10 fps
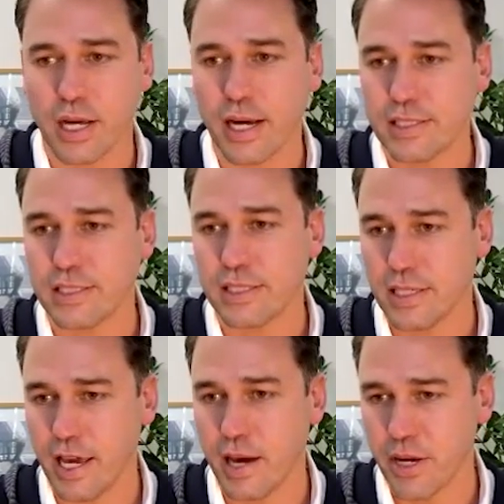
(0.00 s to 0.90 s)
I see
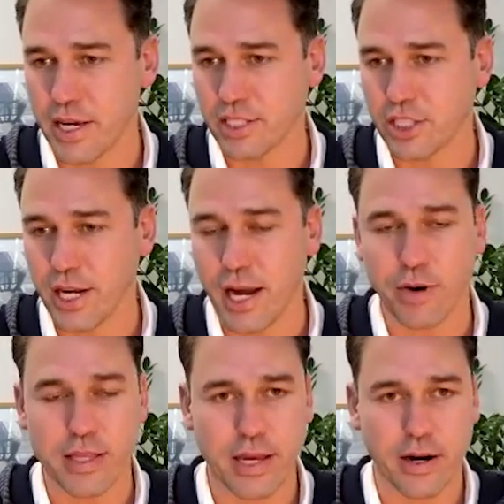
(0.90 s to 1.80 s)
Cami in chat
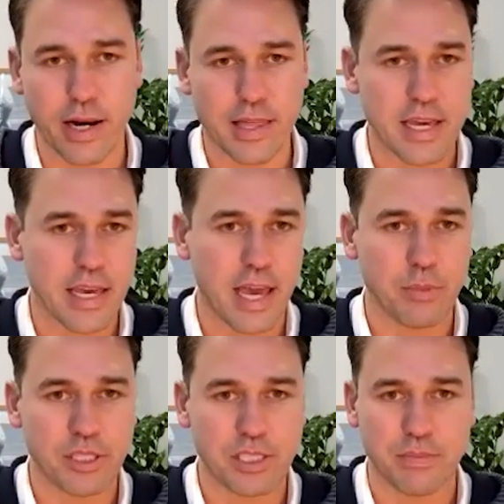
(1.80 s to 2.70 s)
right there. I think
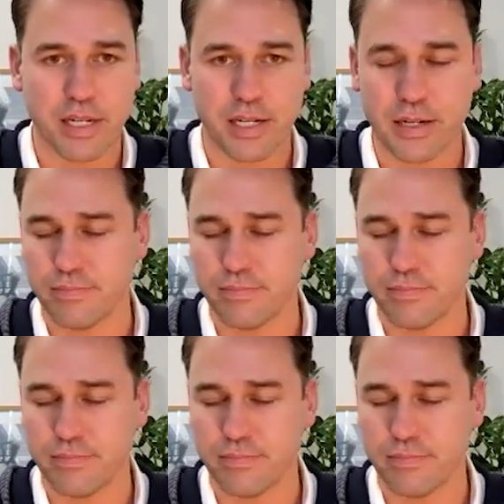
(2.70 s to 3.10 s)
Cami submitted,